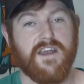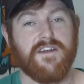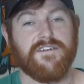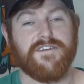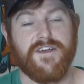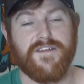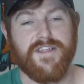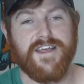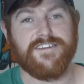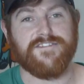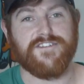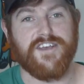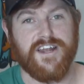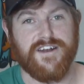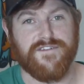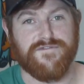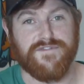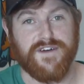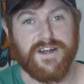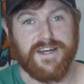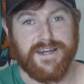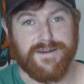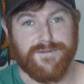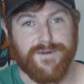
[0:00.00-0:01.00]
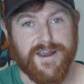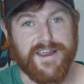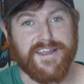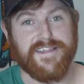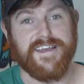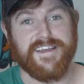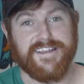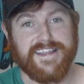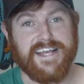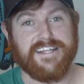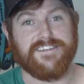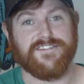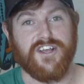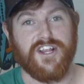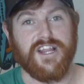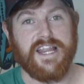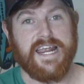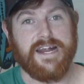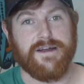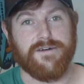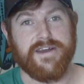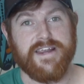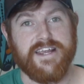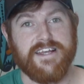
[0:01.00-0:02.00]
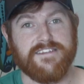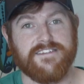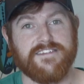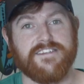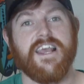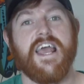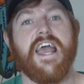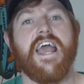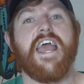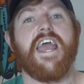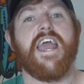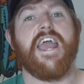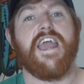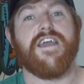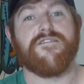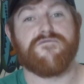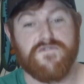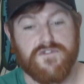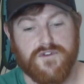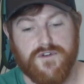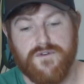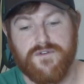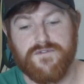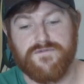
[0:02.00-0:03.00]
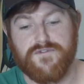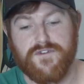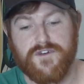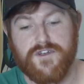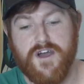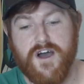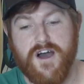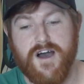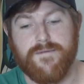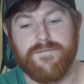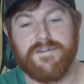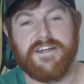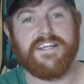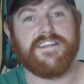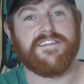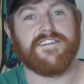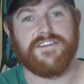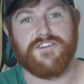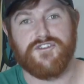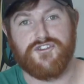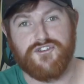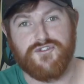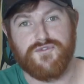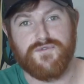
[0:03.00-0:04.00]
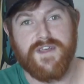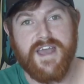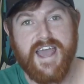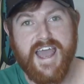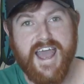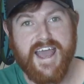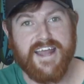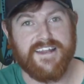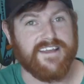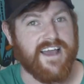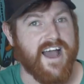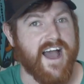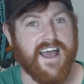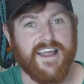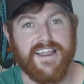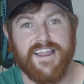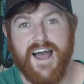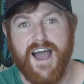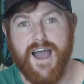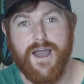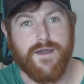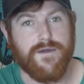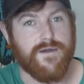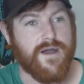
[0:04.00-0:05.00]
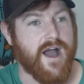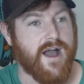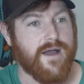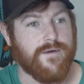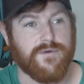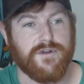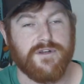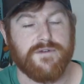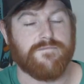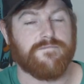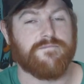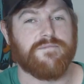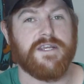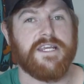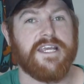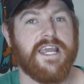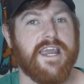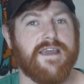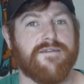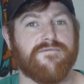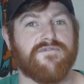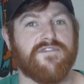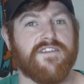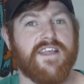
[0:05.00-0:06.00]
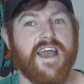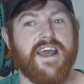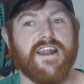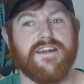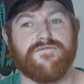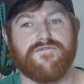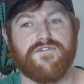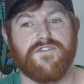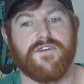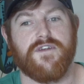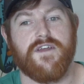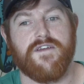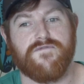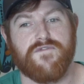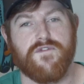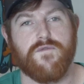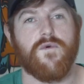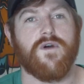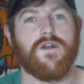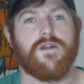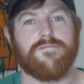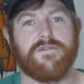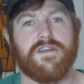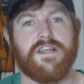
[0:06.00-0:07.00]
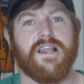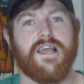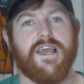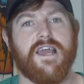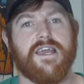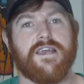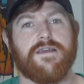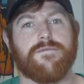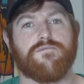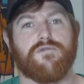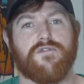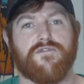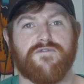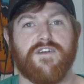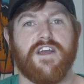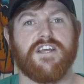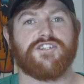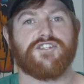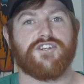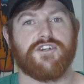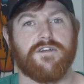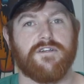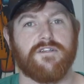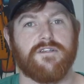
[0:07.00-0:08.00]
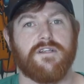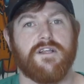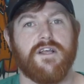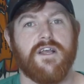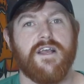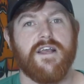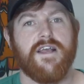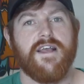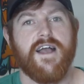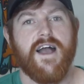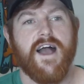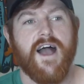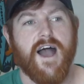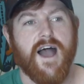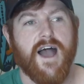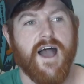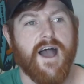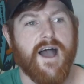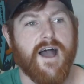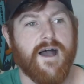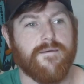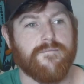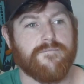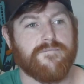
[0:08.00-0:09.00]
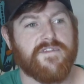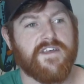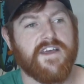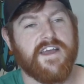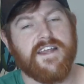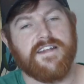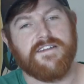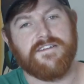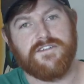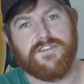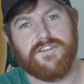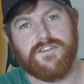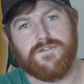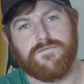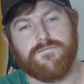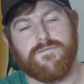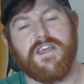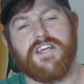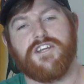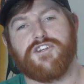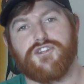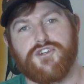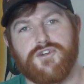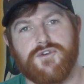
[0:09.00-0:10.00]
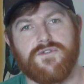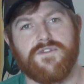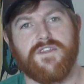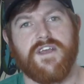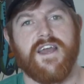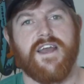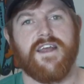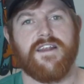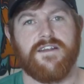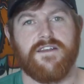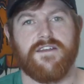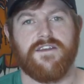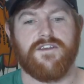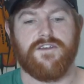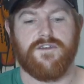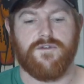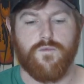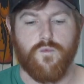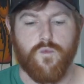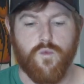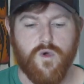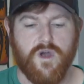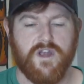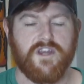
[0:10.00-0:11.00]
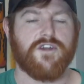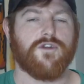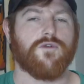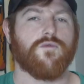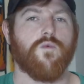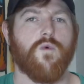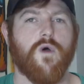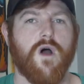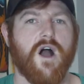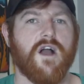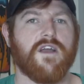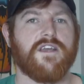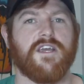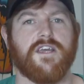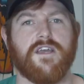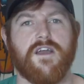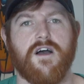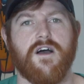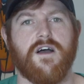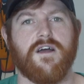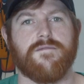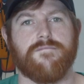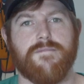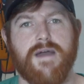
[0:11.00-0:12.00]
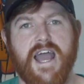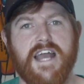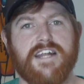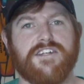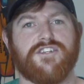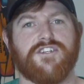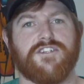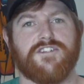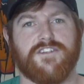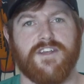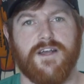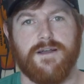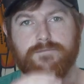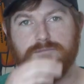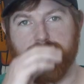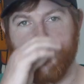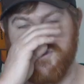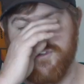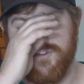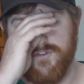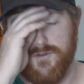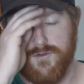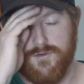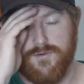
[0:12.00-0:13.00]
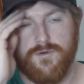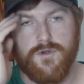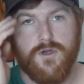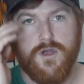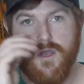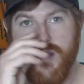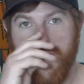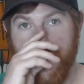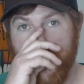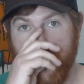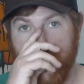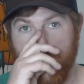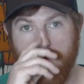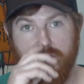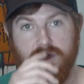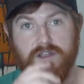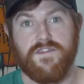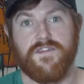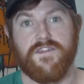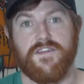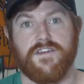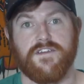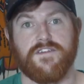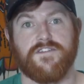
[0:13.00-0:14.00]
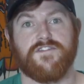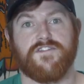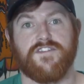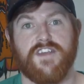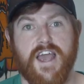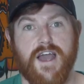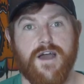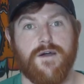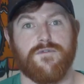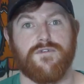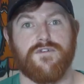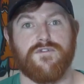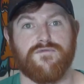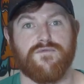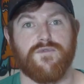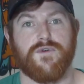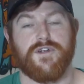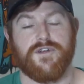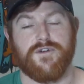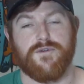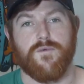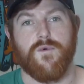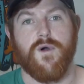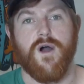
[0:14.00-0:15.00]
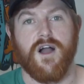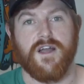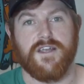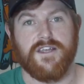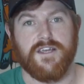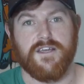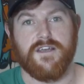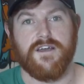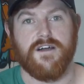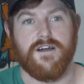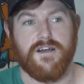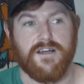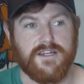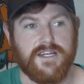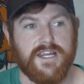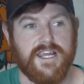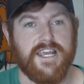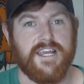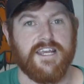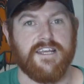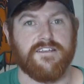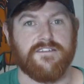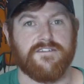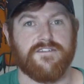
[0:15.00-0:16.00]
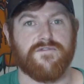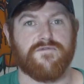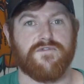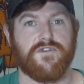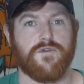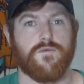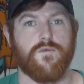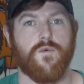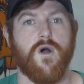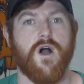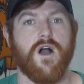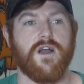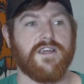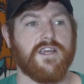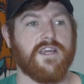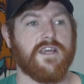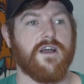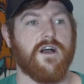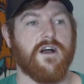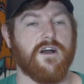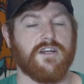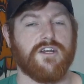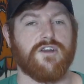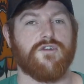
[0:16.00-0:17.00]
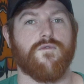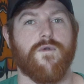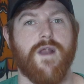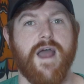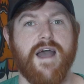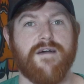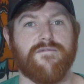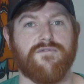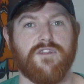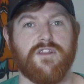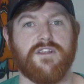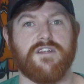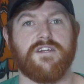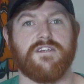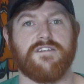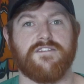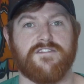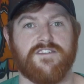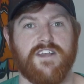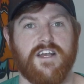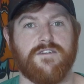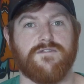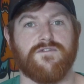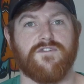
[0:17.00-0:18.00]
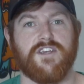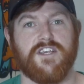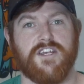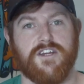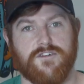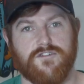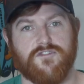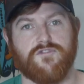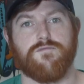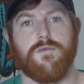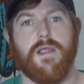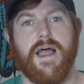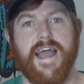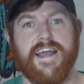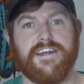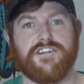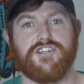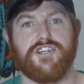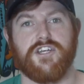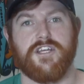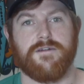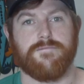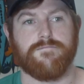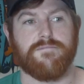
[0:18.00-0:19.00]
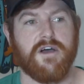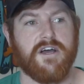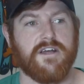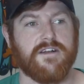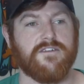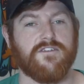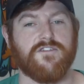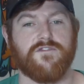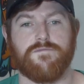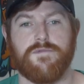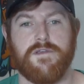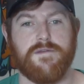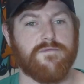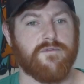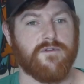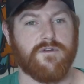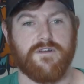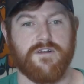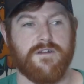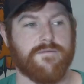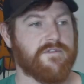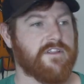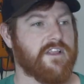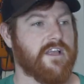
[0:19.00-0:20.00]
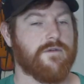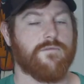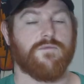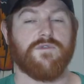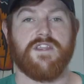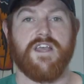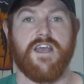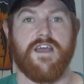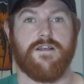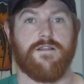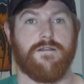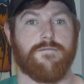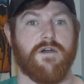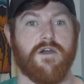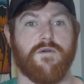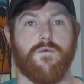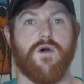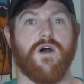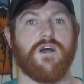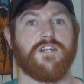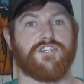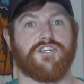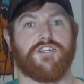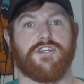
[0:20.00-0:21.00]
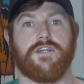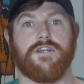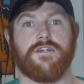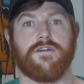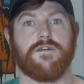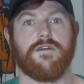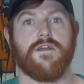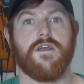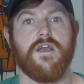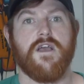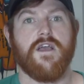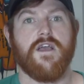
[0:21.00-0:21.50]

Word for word: Now that's kind of funny, right? Like that's hilarious if you're going for comedy, then do that. I, I, I would be game for that. If you if you want to be like professional, um, then make sure that what you're walking on matches up to what the sound of what you're walking on is. If you're walking on gravel and it sounds like you're splashing in puddles, people are going to be like, "What the hell am I watching here?"